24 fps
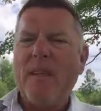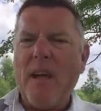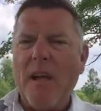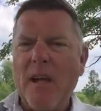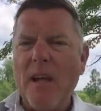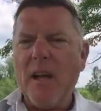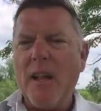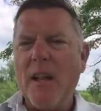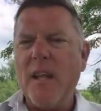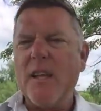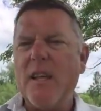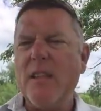
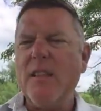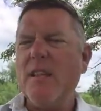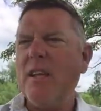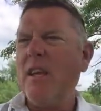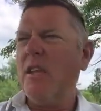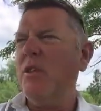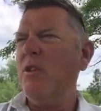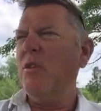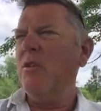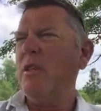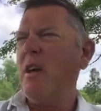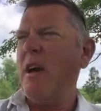I'm going to
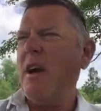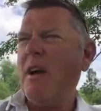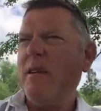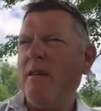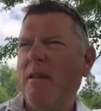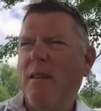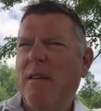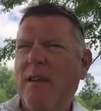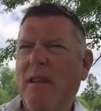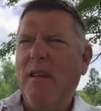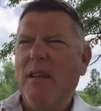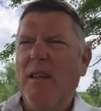continue that
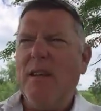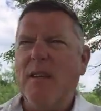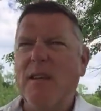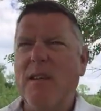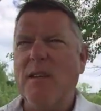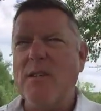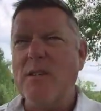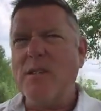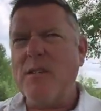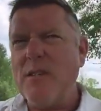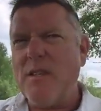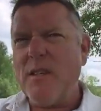
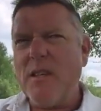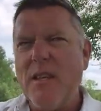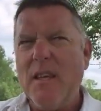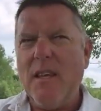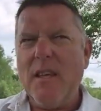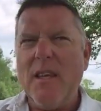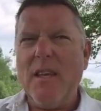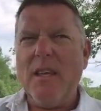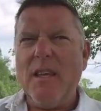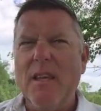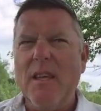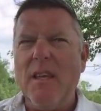because
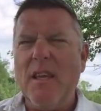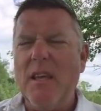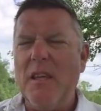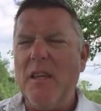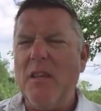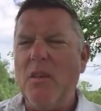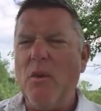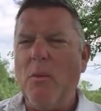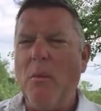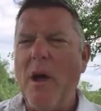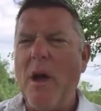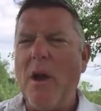
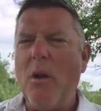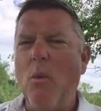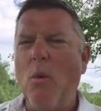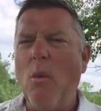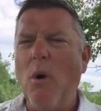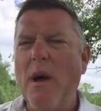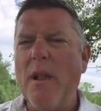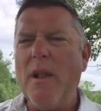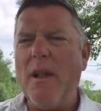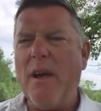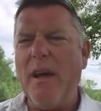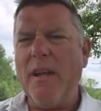no matter
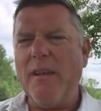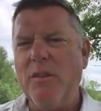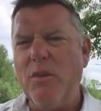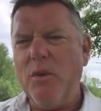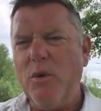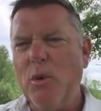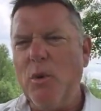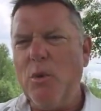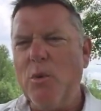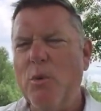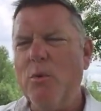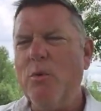what I
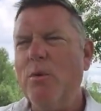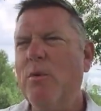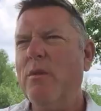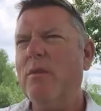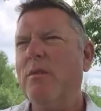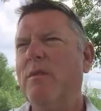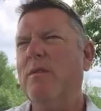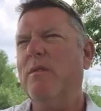do,